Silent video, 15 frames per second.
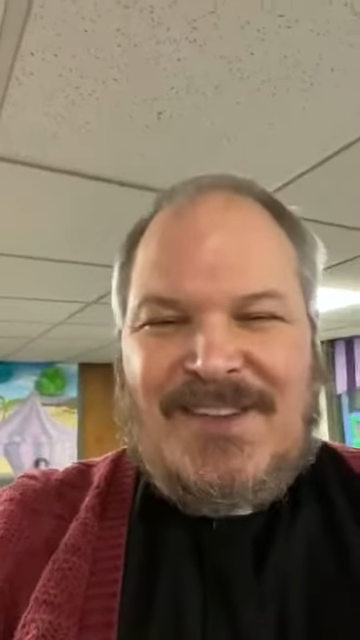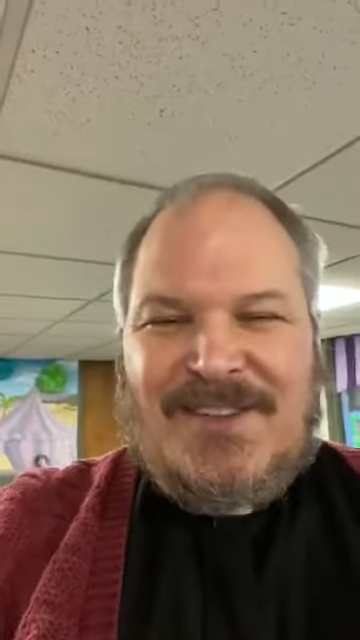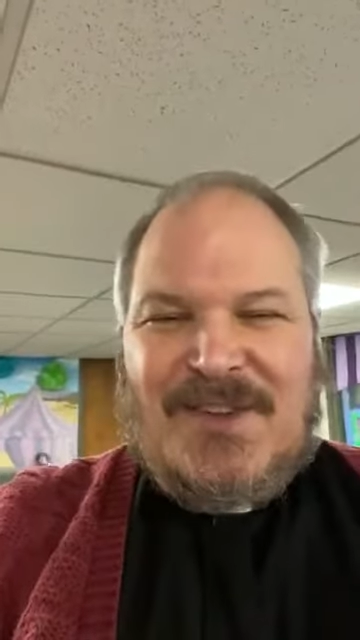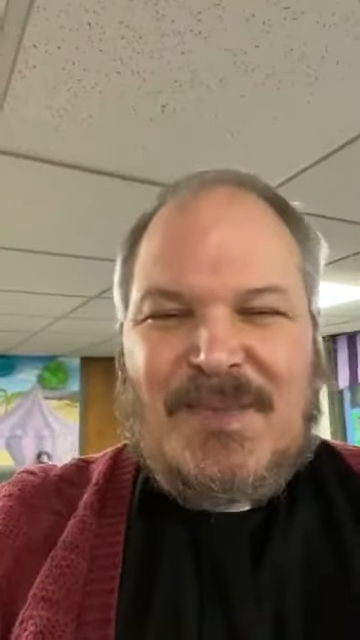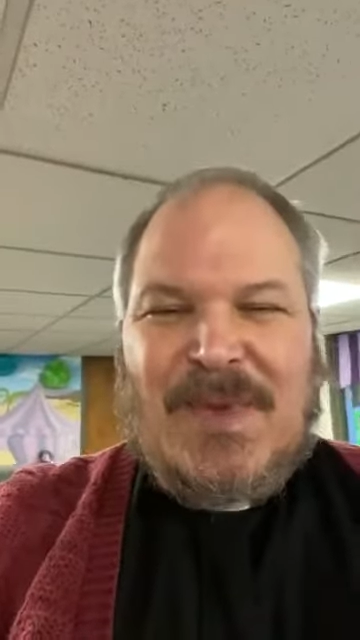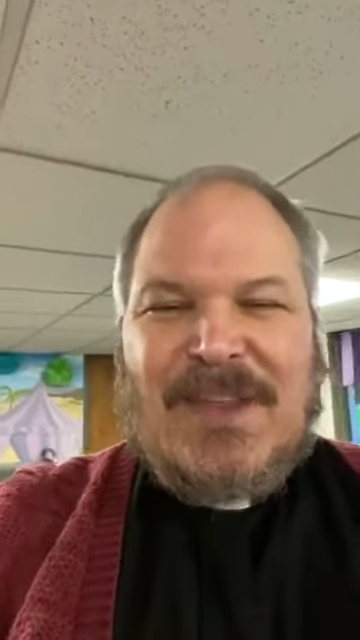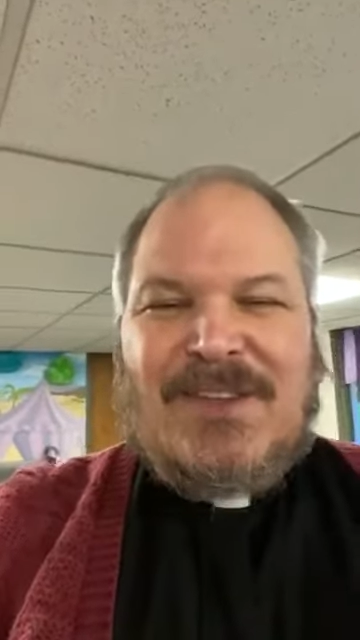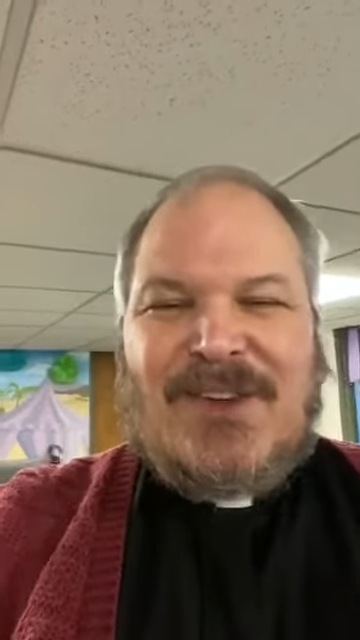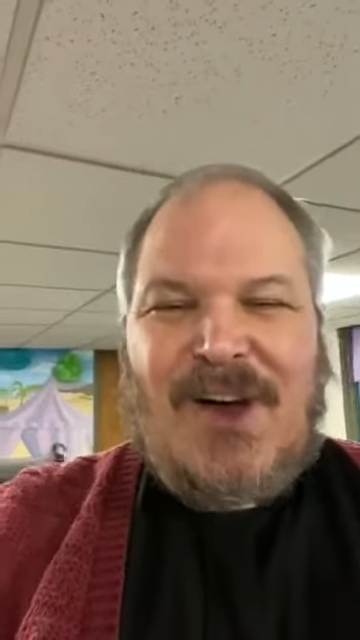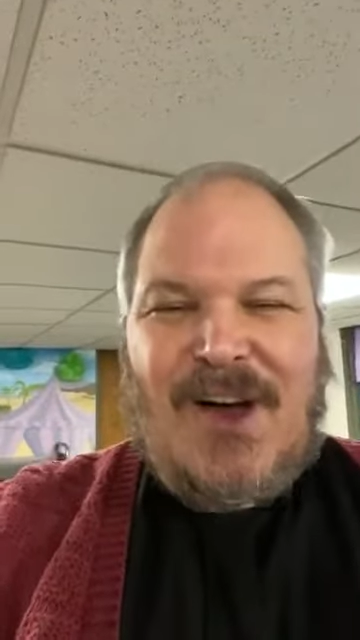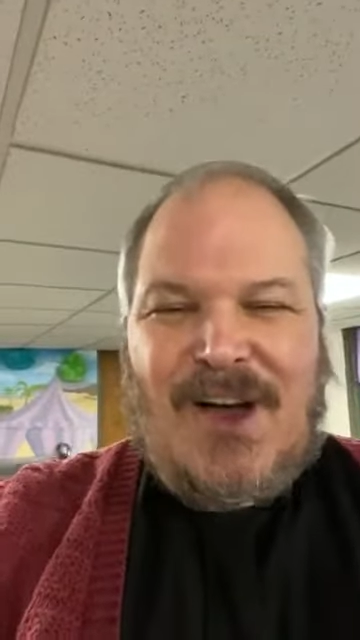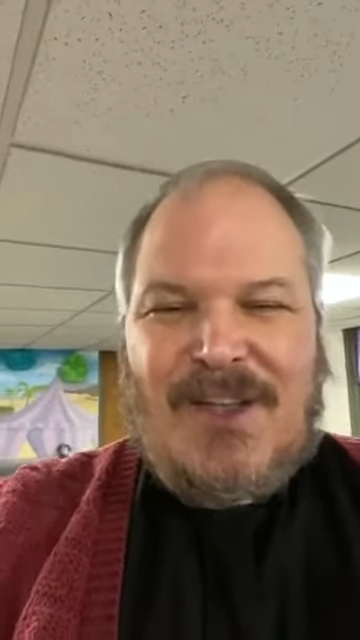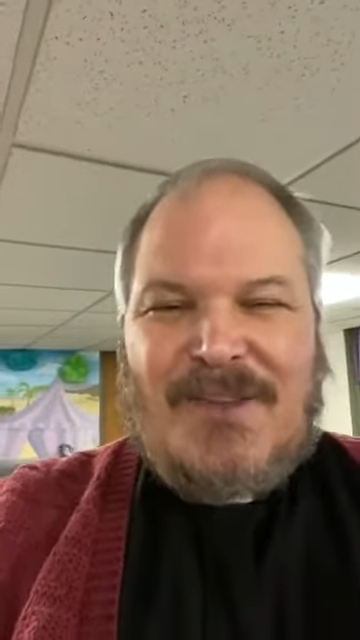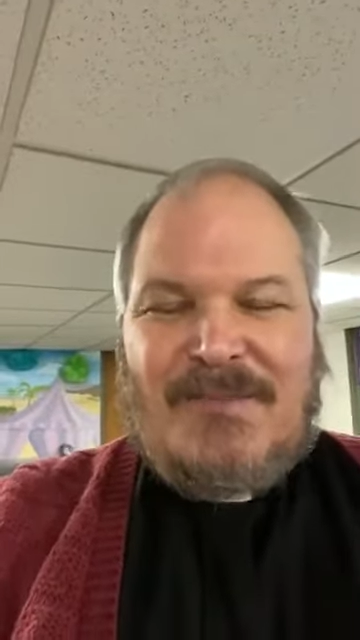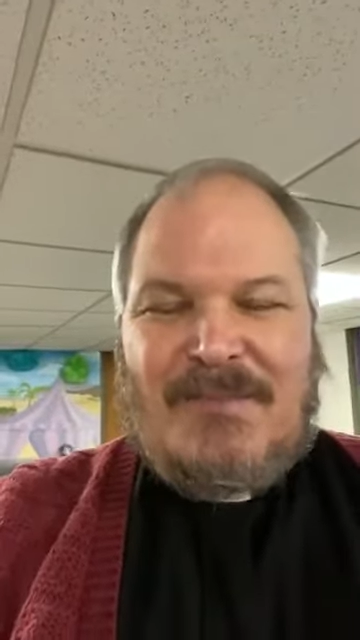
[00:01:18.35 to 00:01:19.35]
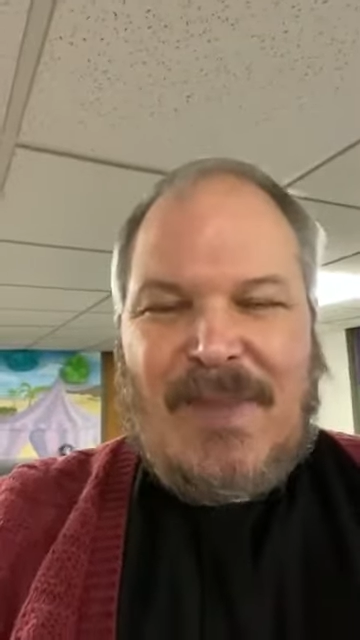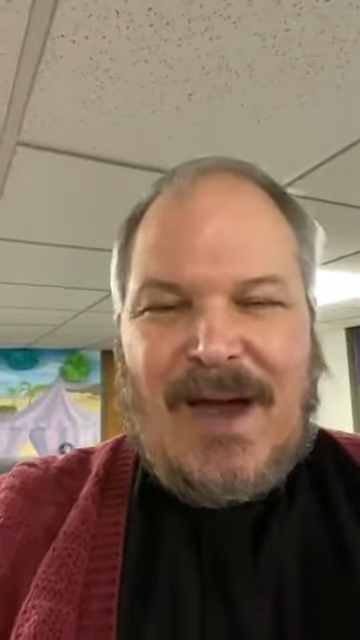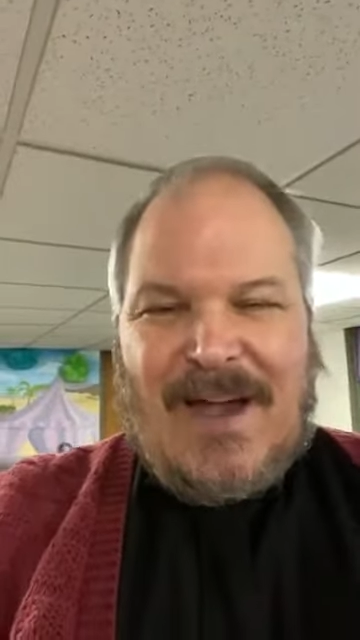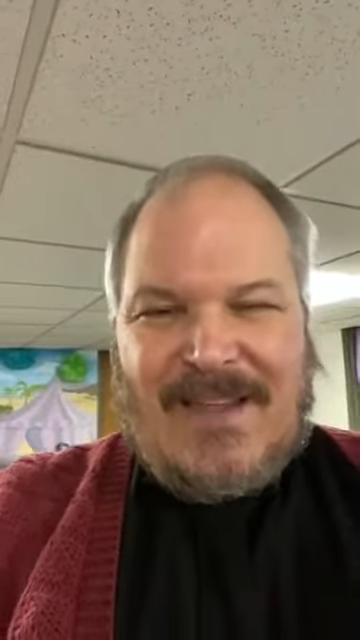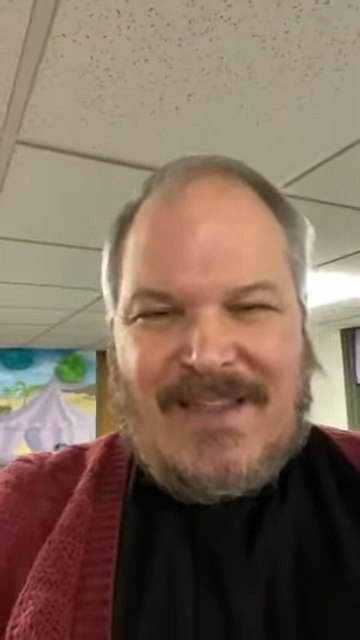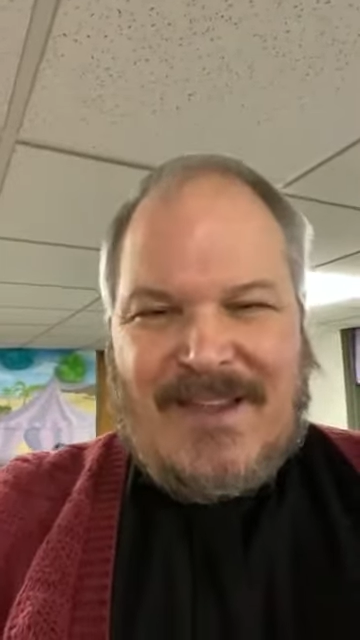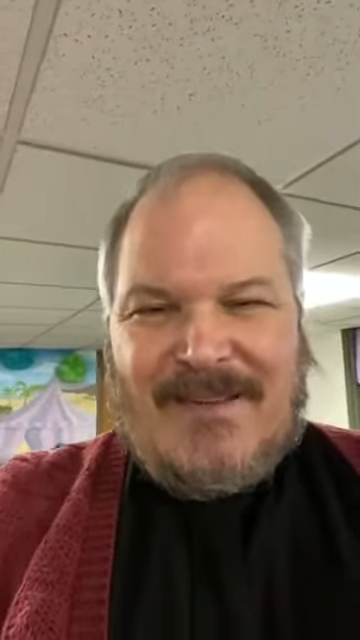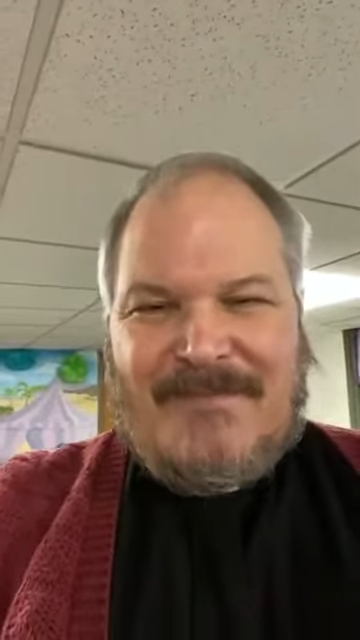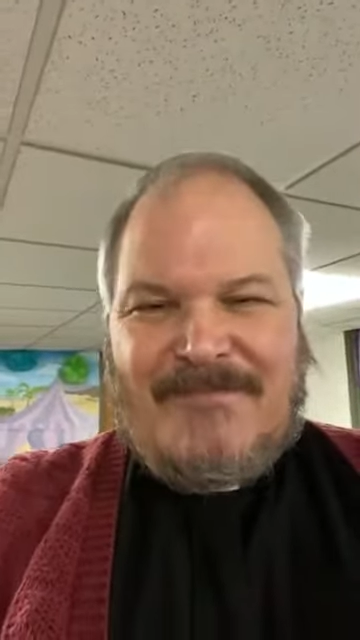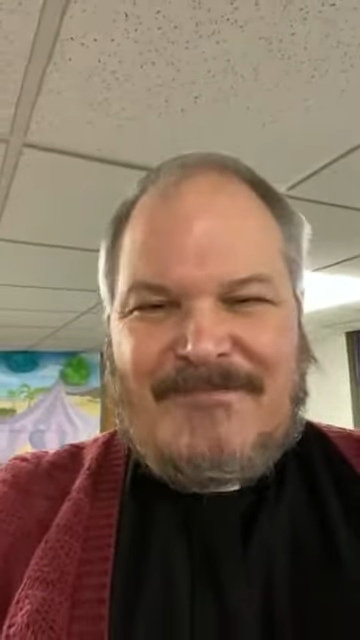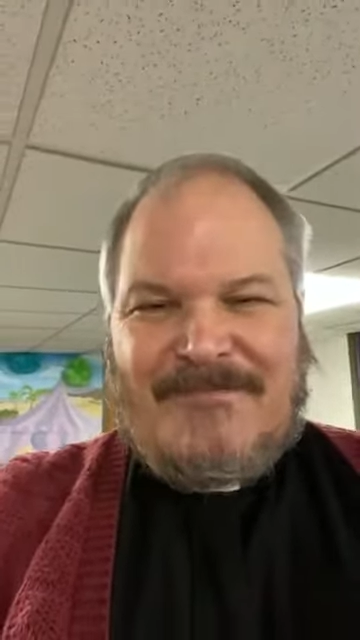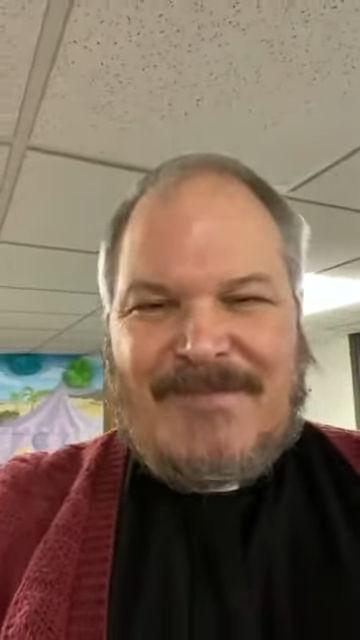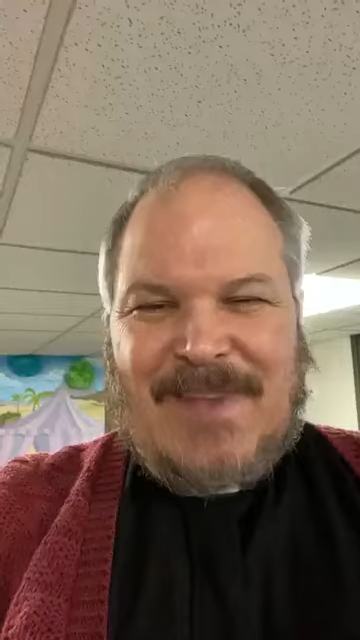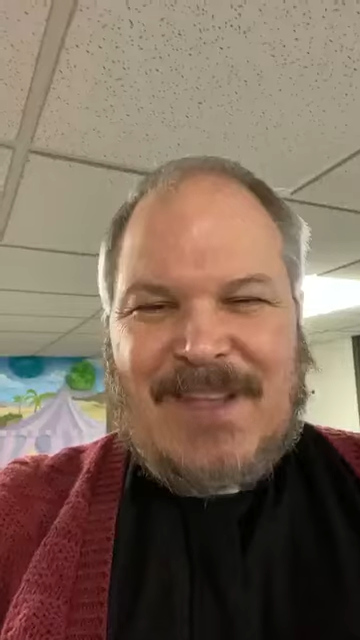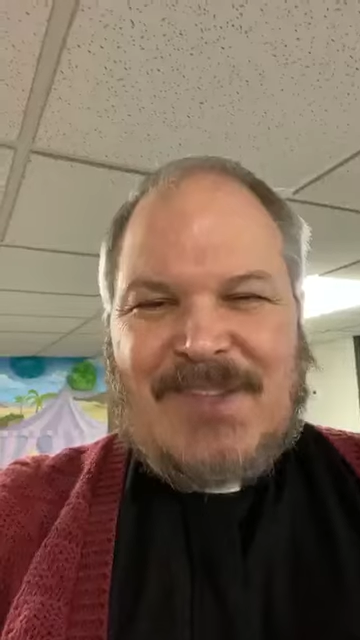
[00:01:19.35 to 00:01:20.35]
to be taught by them
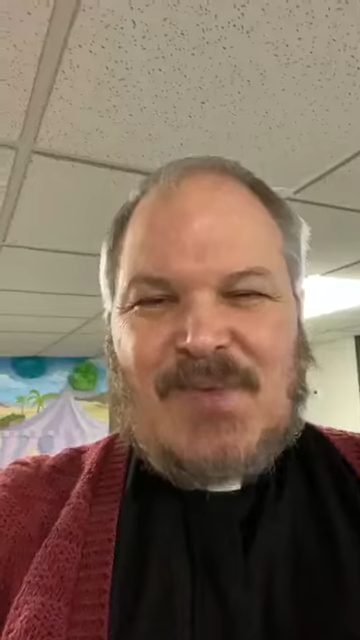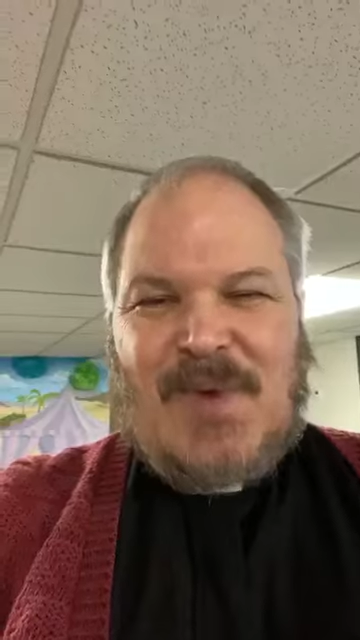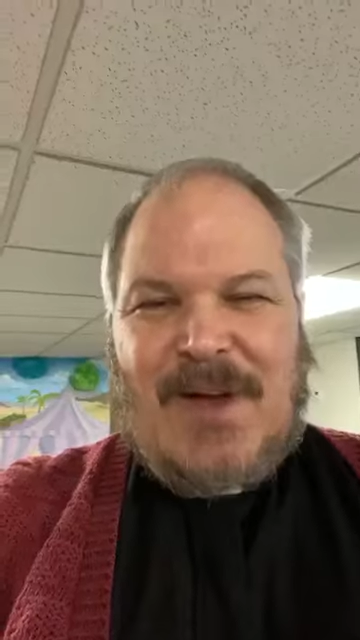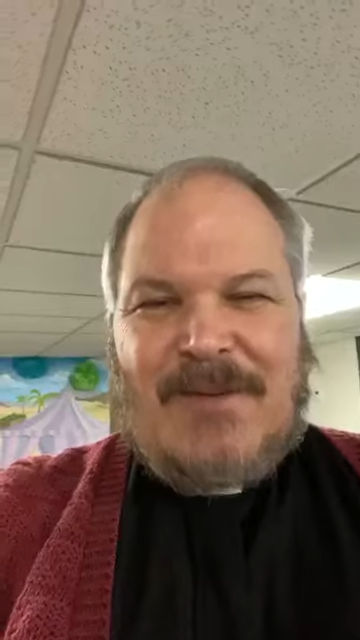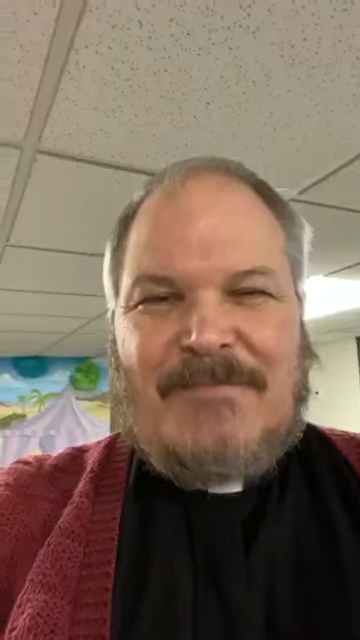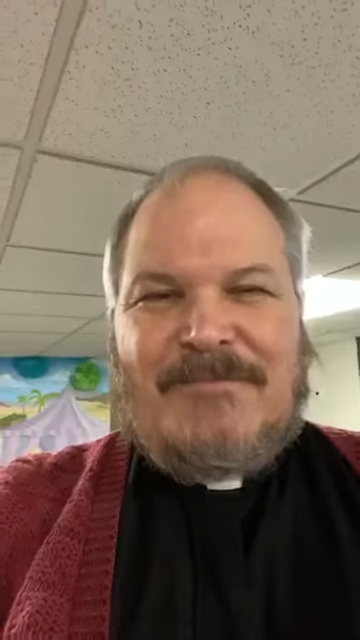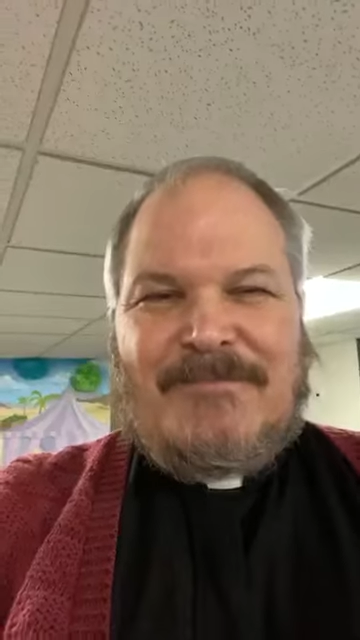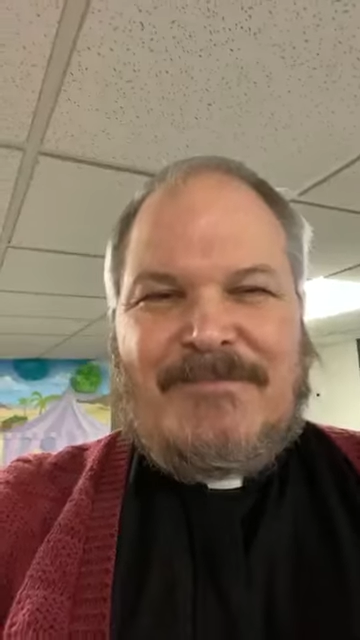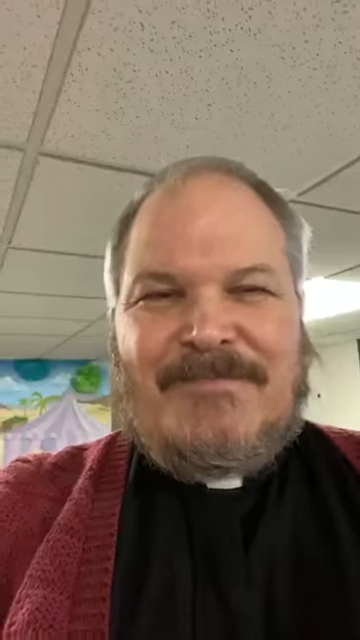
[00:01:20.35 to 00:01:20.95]
as well.